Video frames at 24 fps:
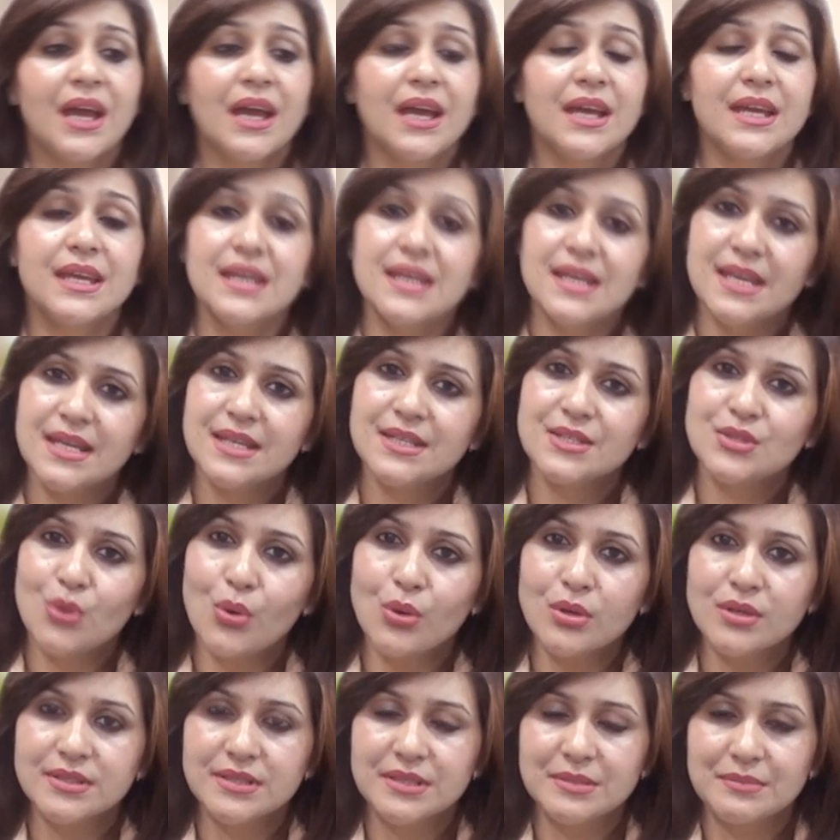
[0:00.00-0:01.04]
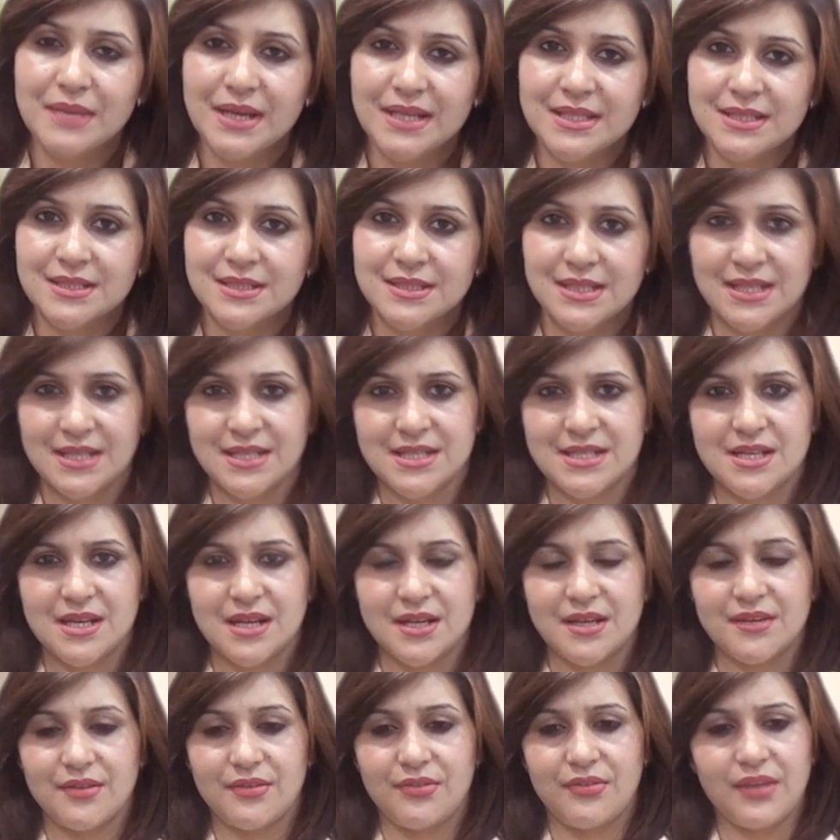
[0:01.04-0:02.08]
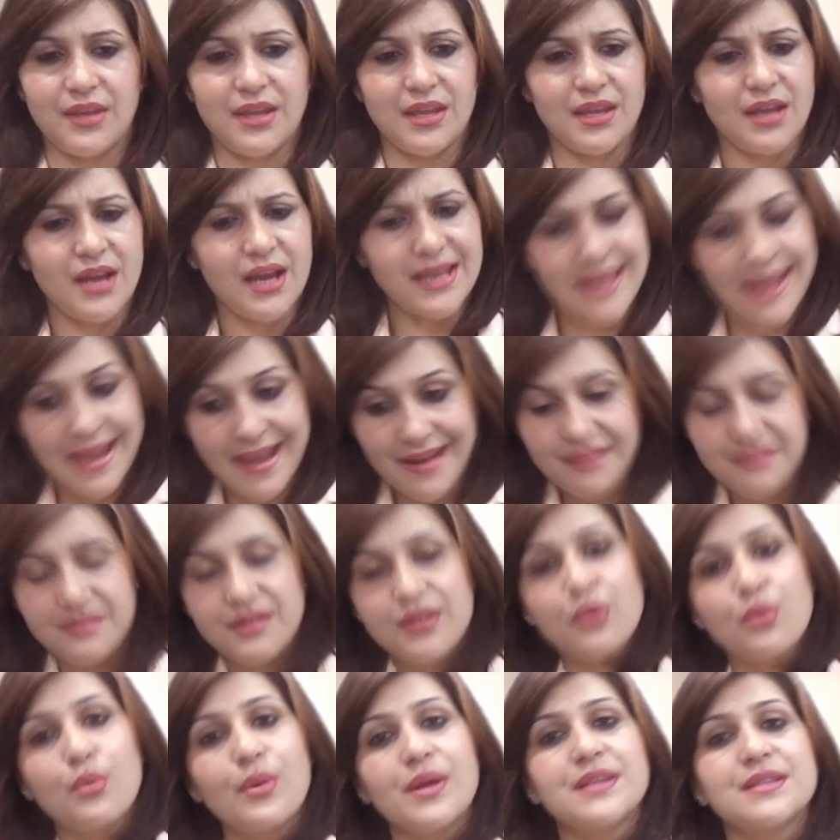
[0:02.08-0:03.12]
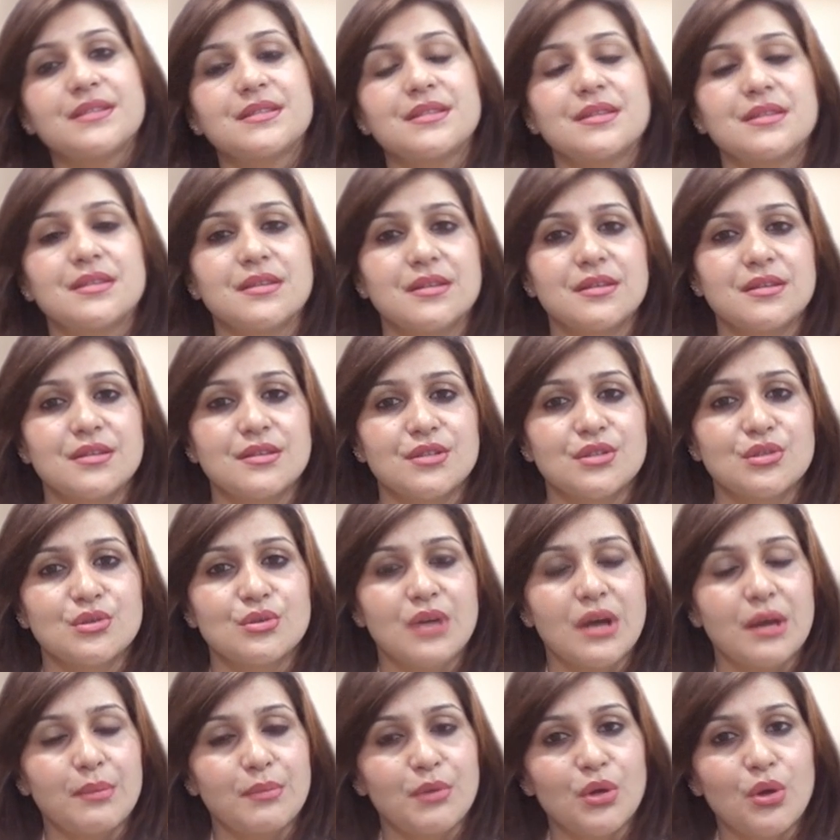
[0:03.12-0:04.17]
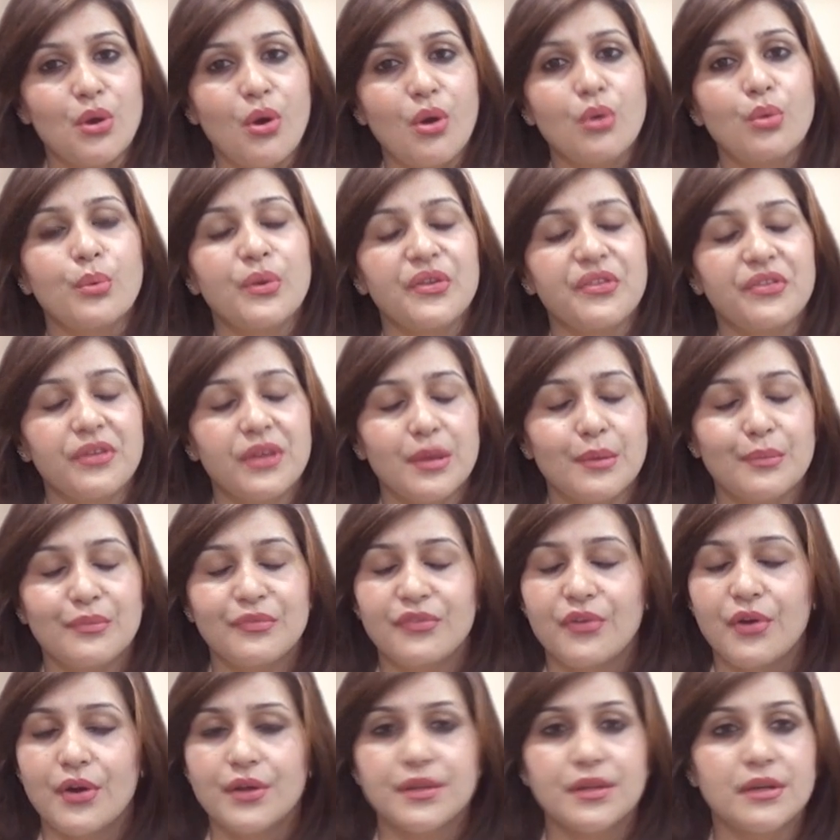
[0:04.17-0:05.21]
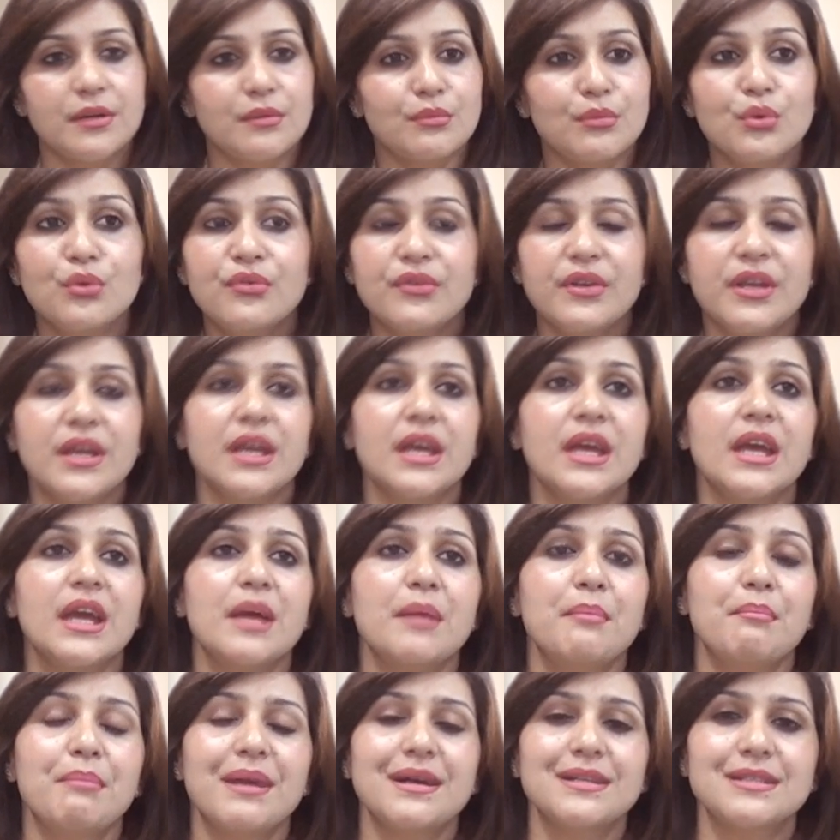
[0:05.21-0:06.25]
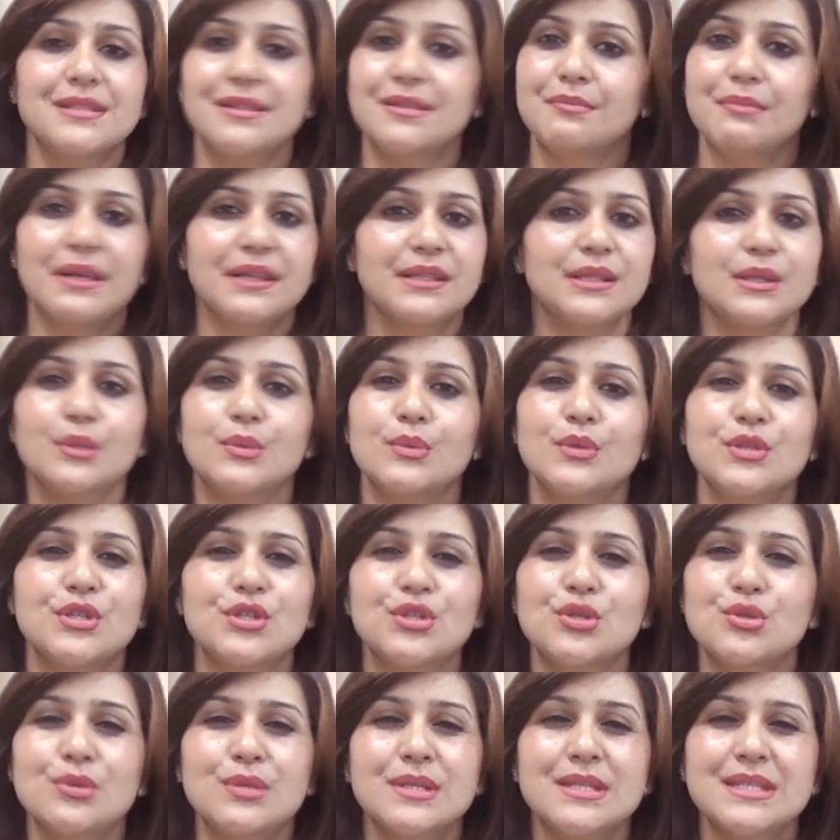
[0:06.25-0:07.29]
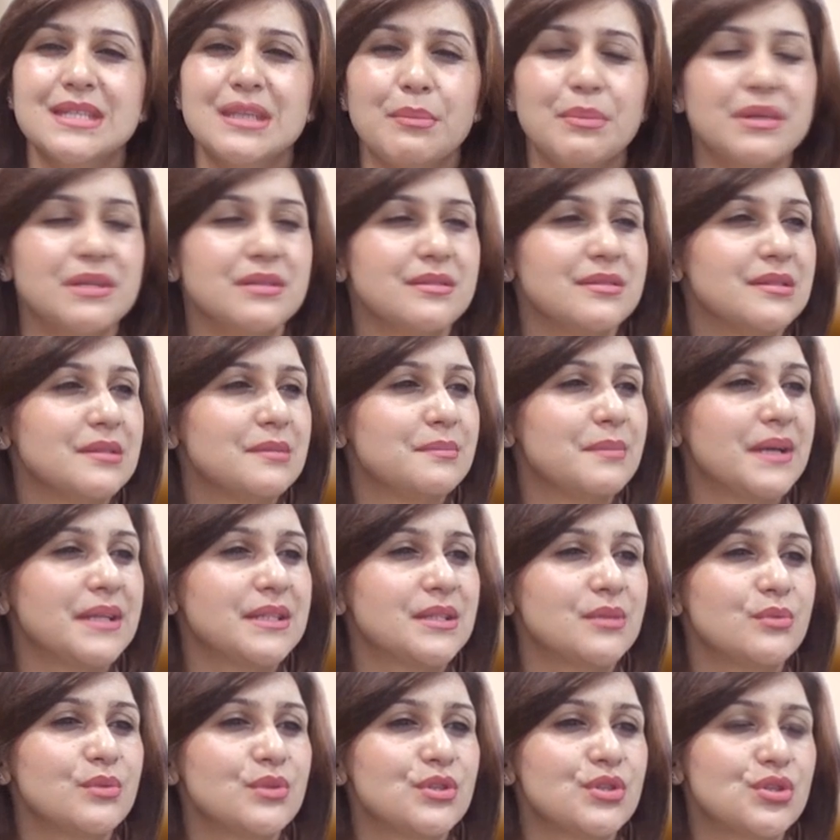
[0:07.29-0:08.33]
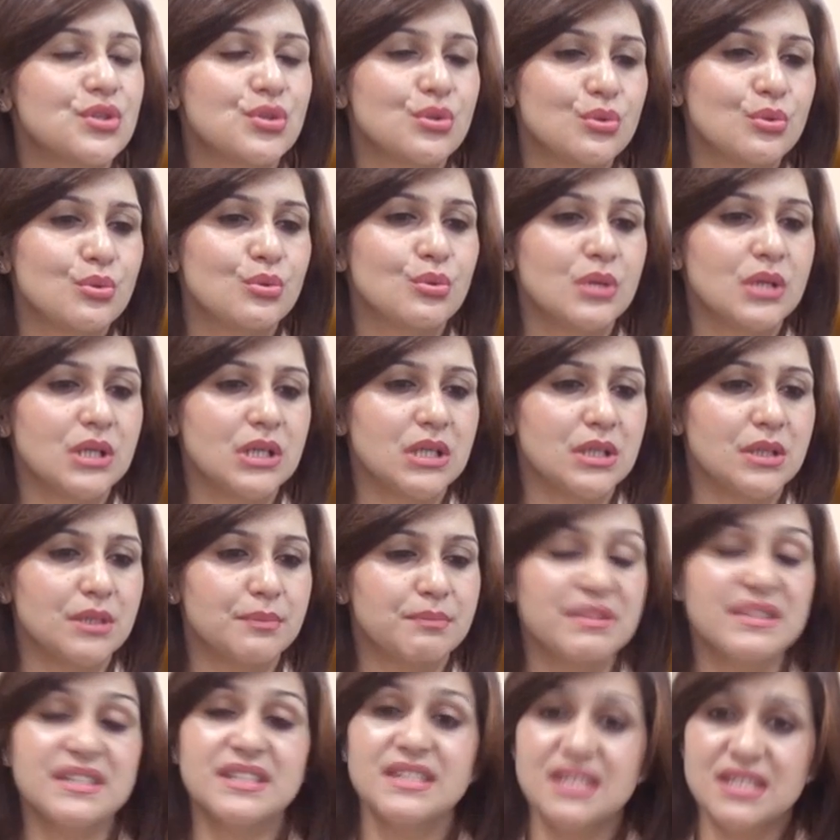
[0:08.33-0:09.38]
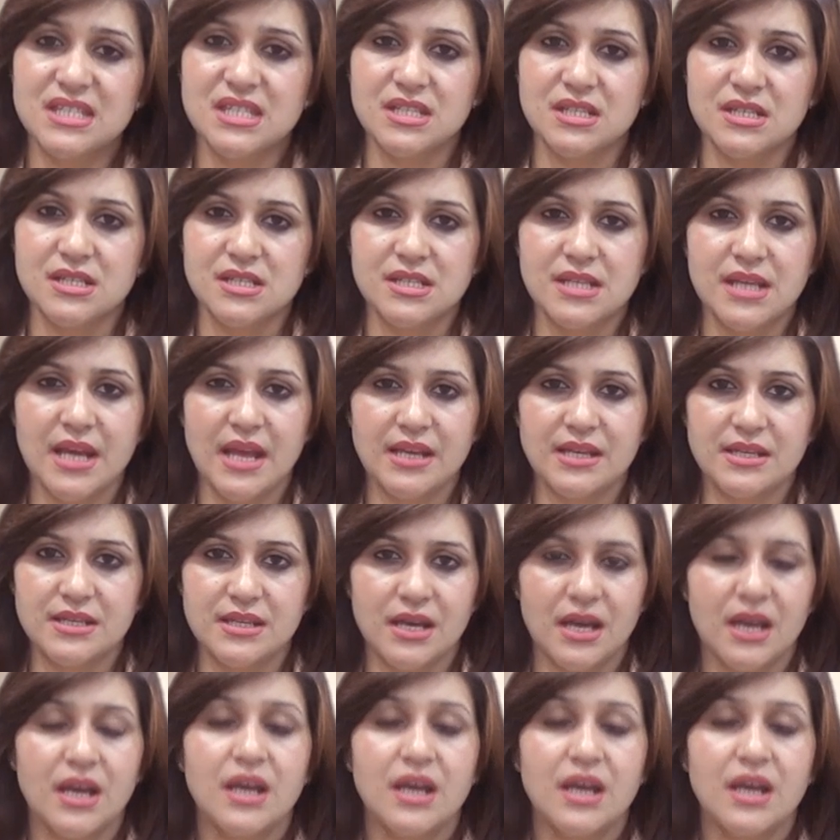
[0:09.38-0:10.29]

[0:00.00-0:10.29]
He told the mother the entire thing, again requested her to come along with him for the movie, but the mother was too stubborn, the mother was too persistent, and